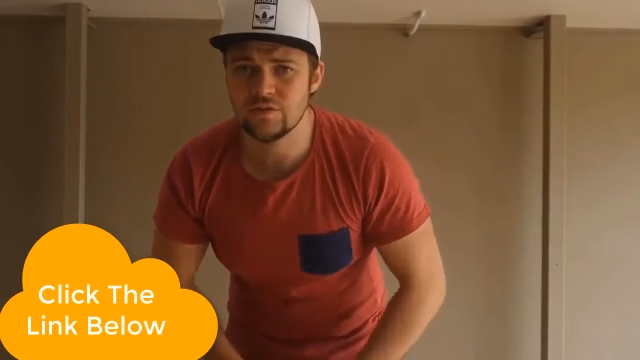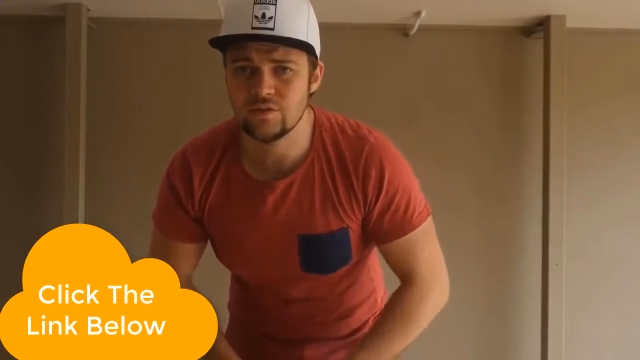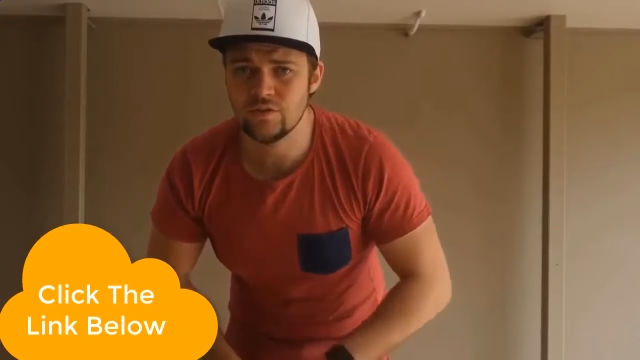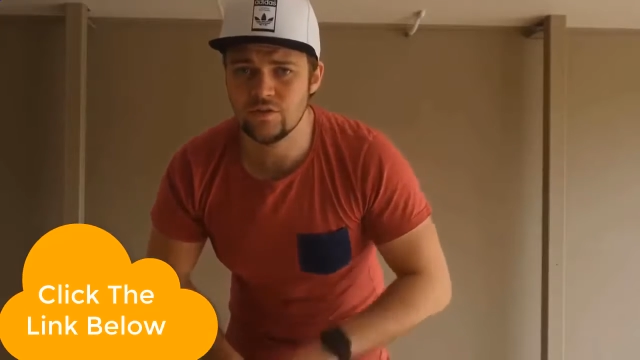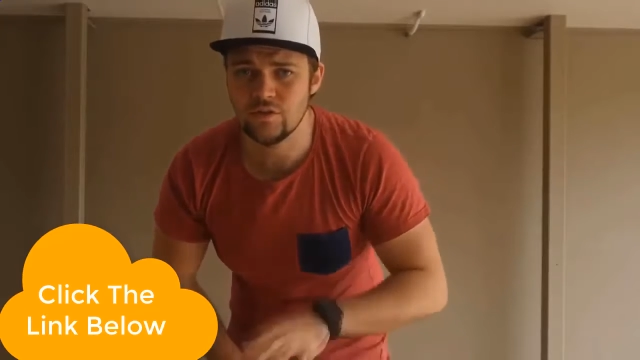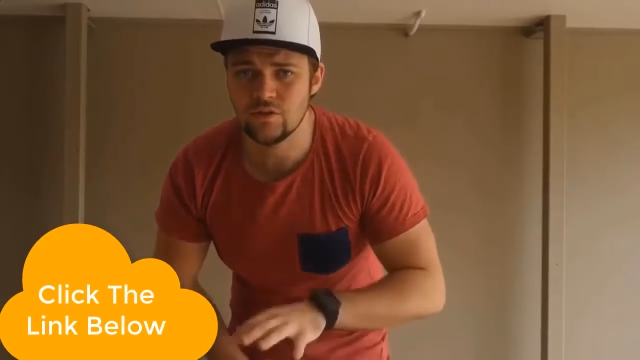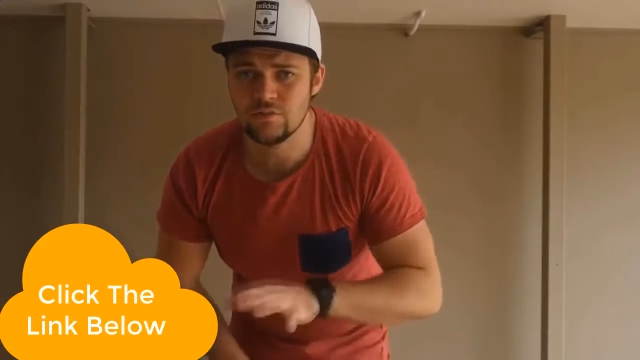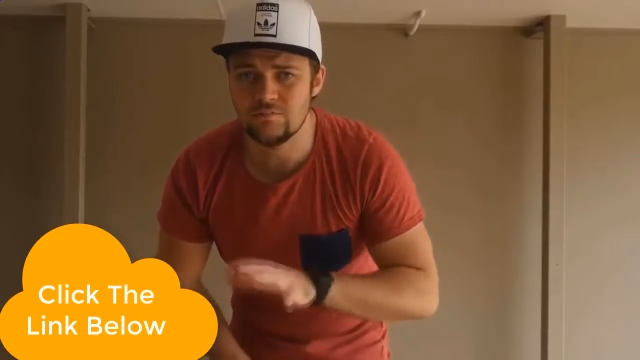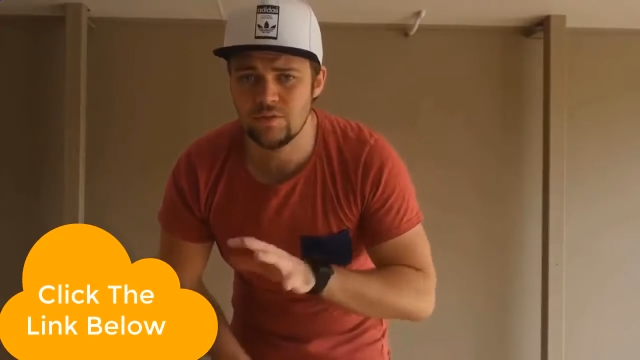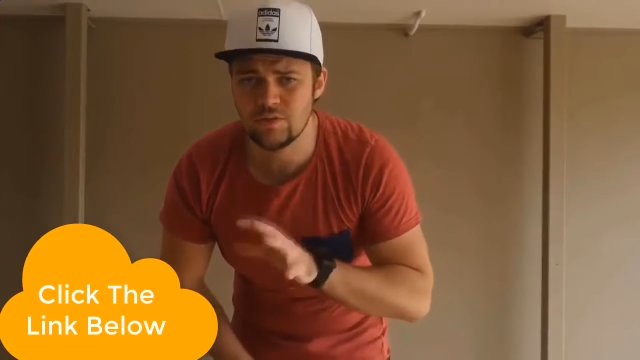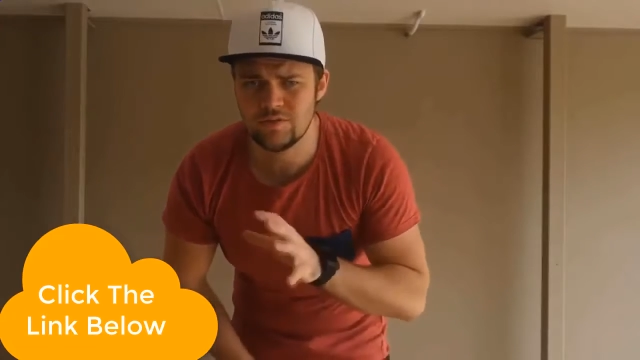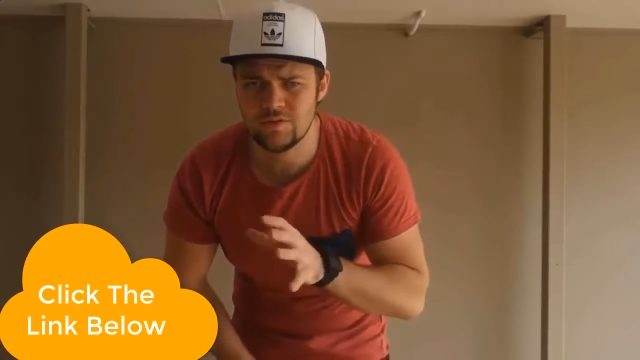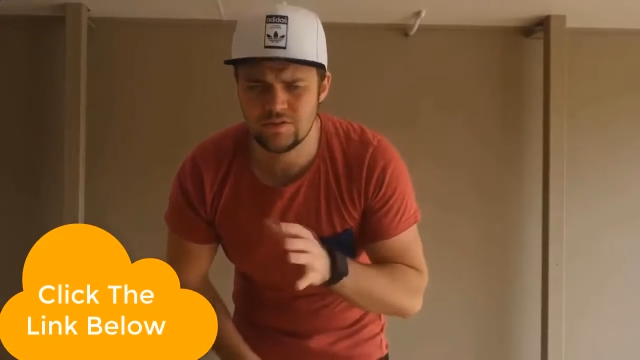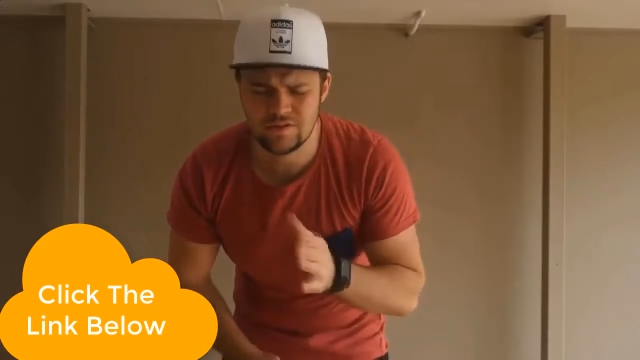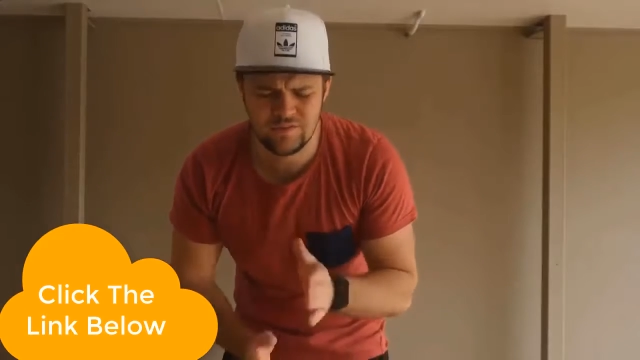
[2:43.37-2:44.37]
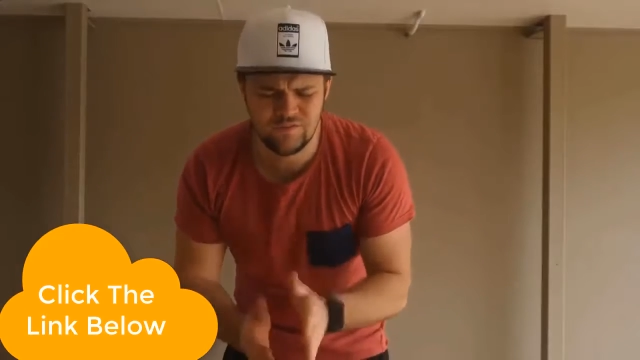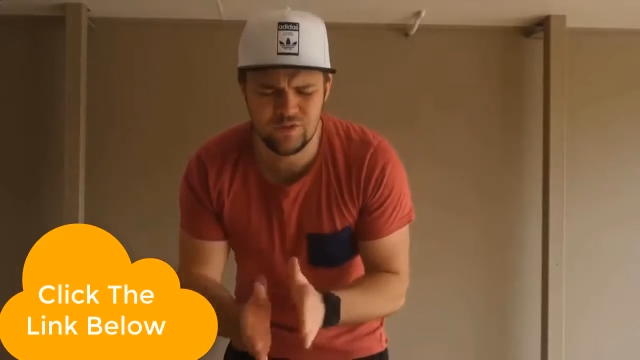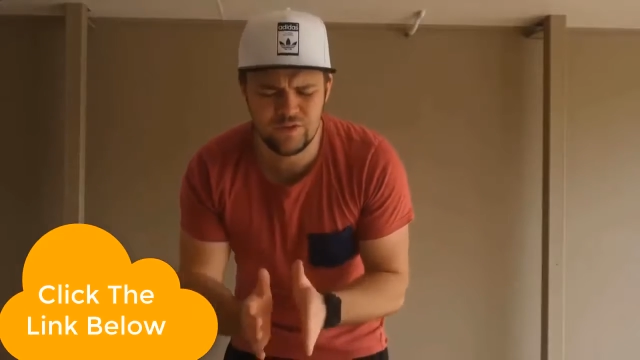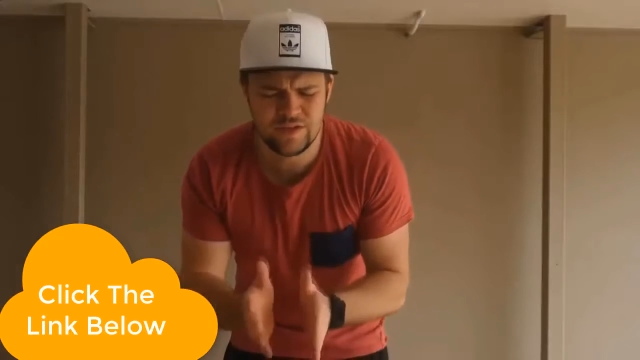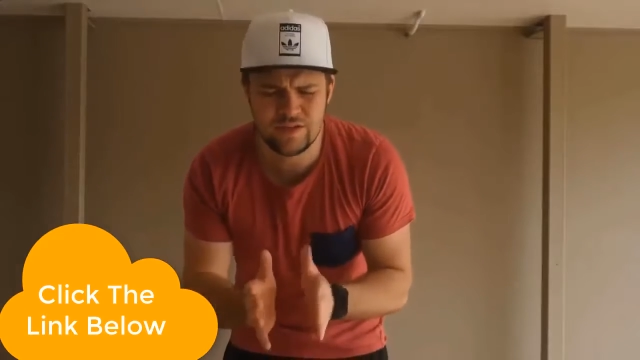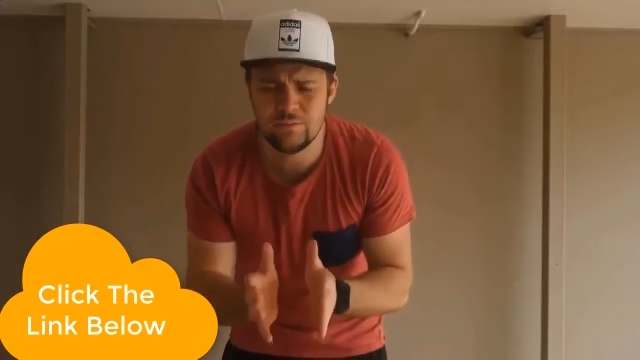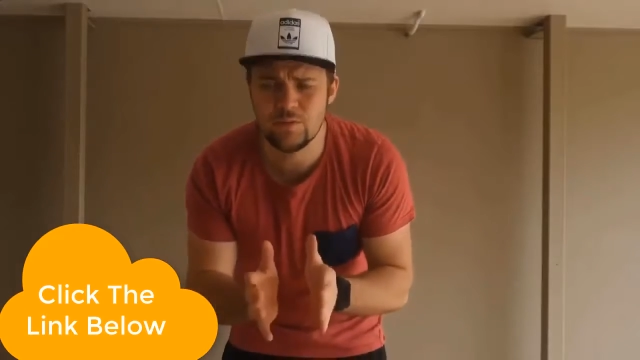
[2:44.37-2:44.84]
or the
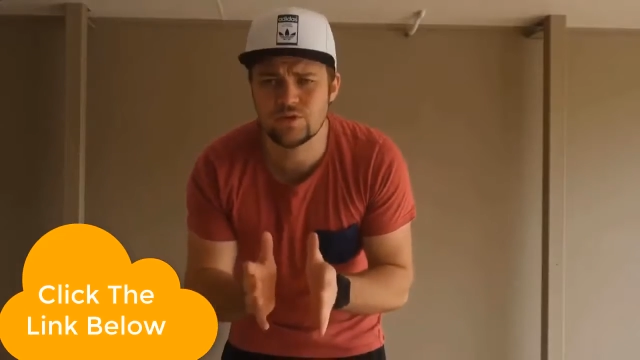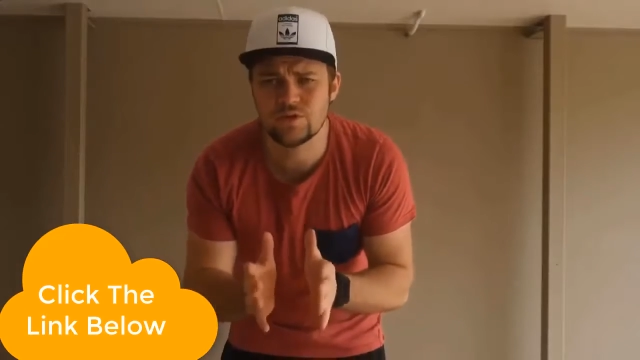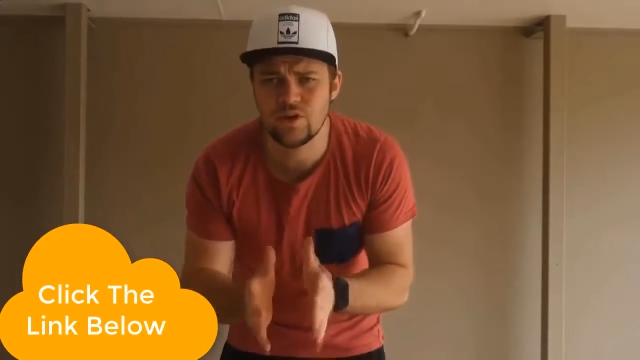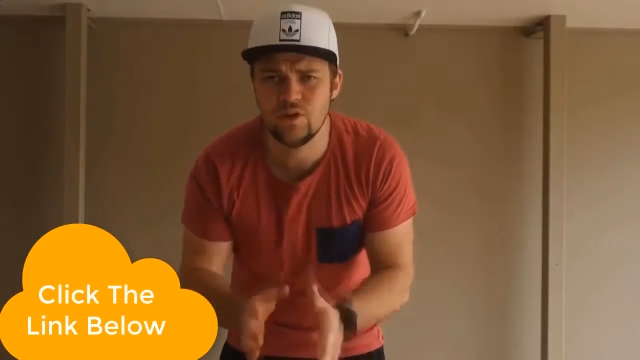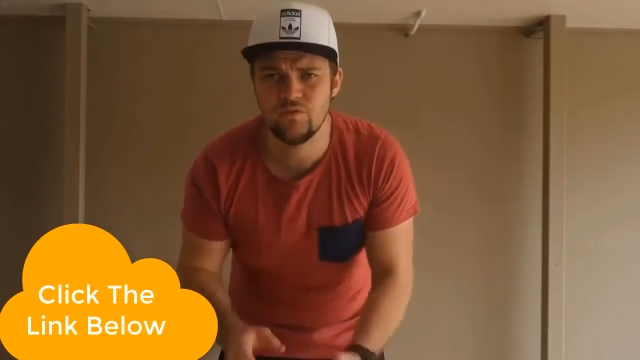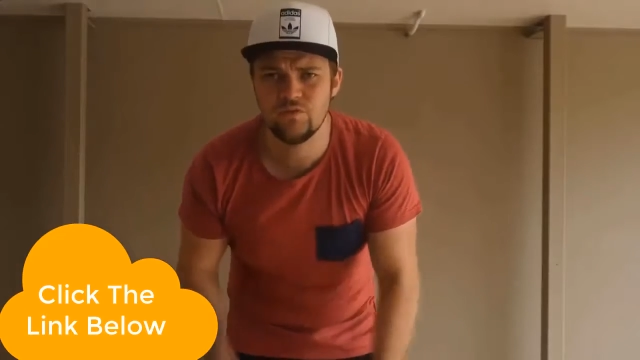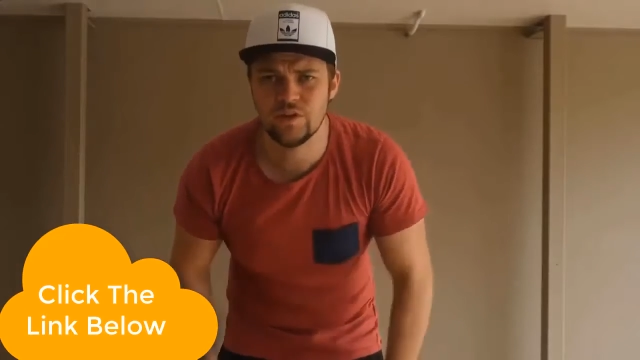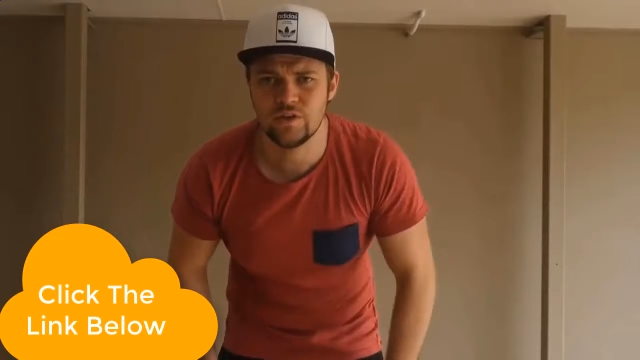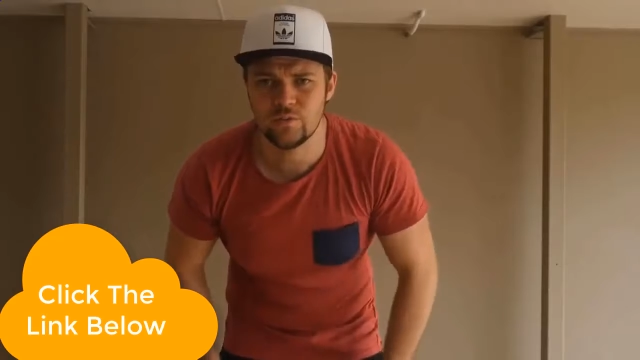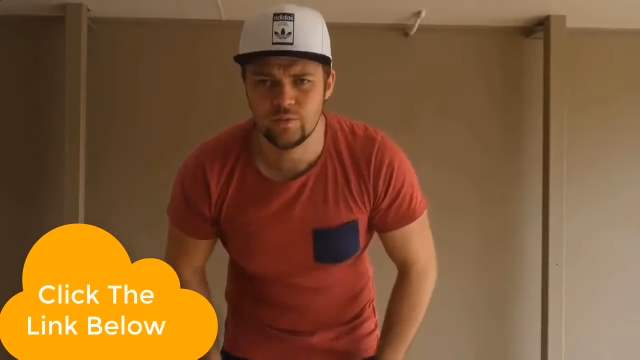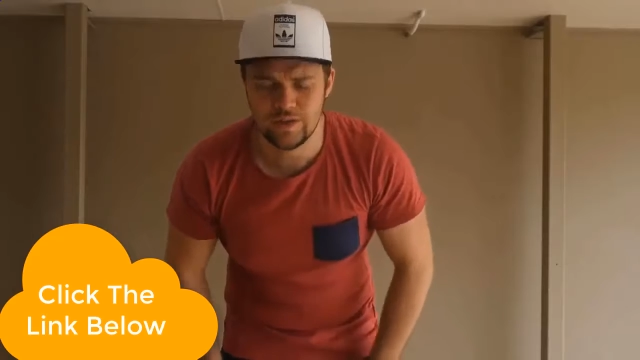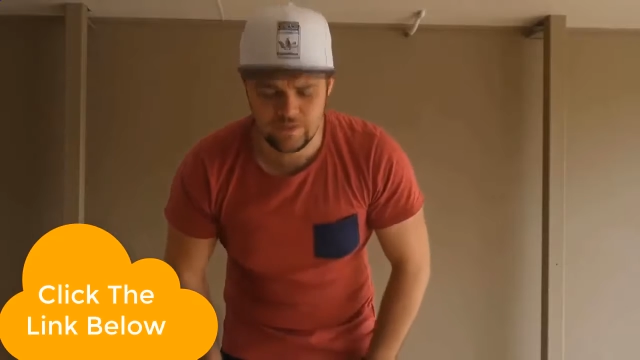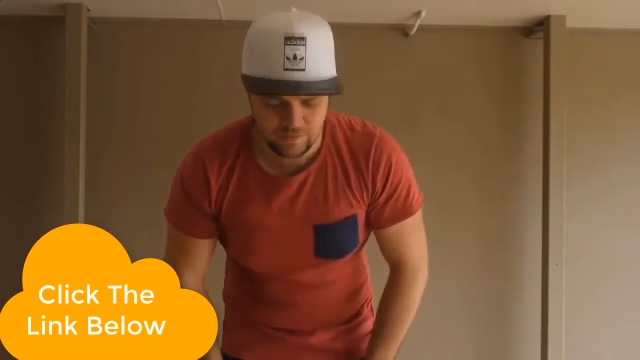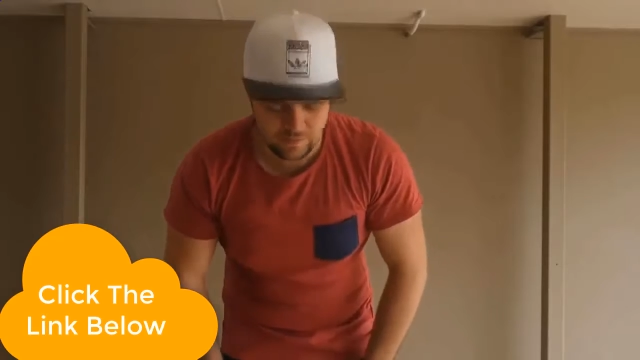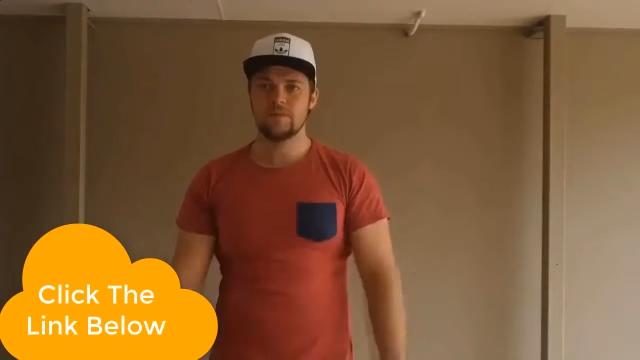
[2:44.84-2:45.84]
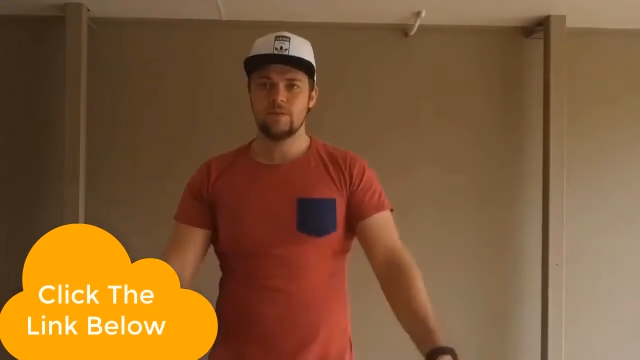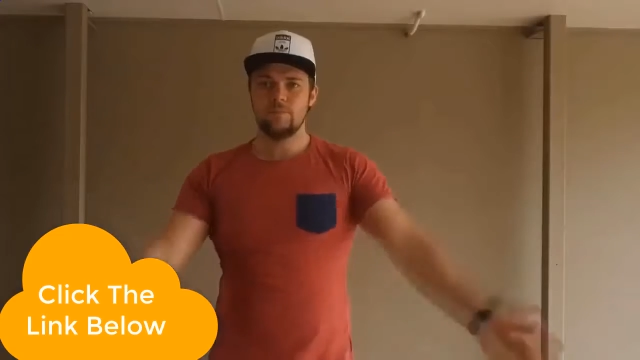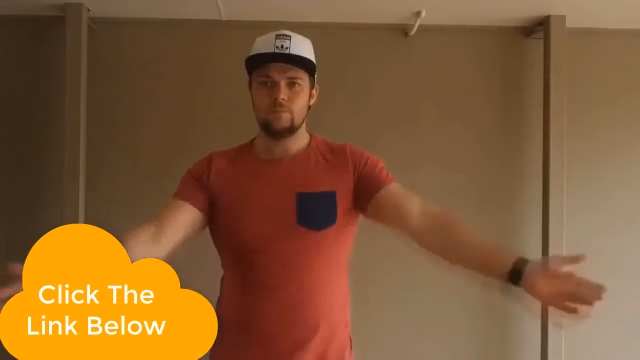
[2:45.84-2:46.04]
foot that you're most confident with.